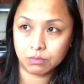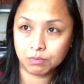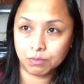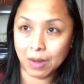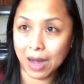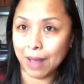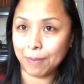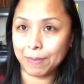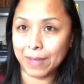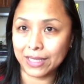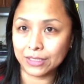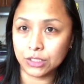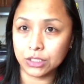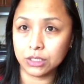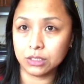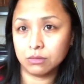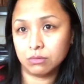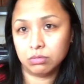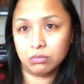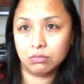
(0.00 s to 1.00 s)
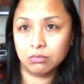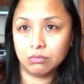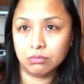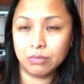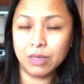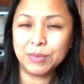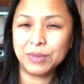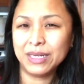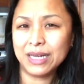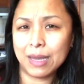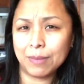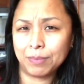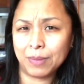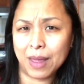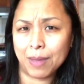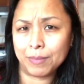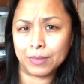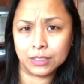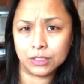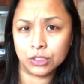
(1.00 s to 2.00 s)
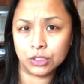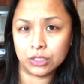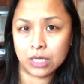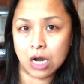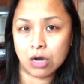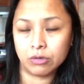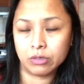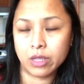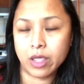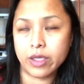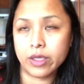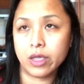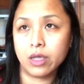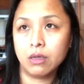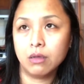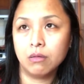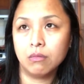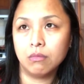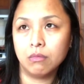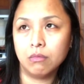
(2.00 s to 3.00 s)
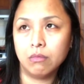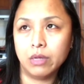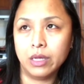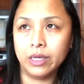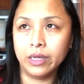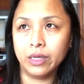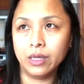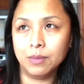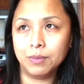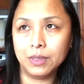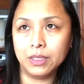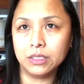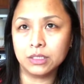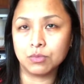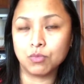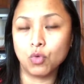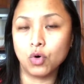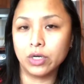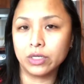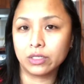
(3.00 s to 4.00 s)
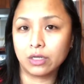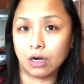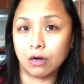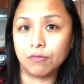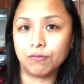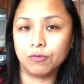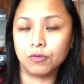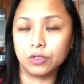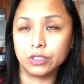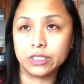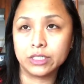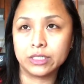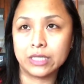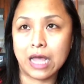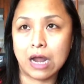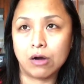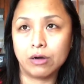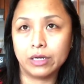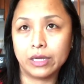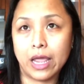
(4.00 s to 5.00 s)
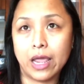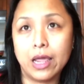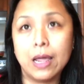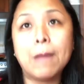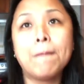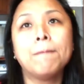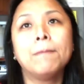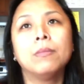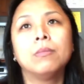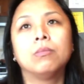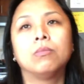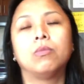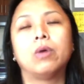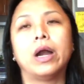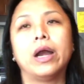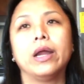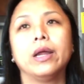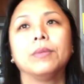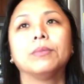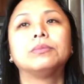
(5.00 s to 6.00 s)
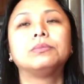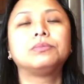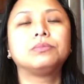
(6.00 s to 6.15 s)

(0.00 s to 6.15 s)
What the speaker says: black magic. Maybe not black magic nowadays. Maybe it's more dark force nowadays, right?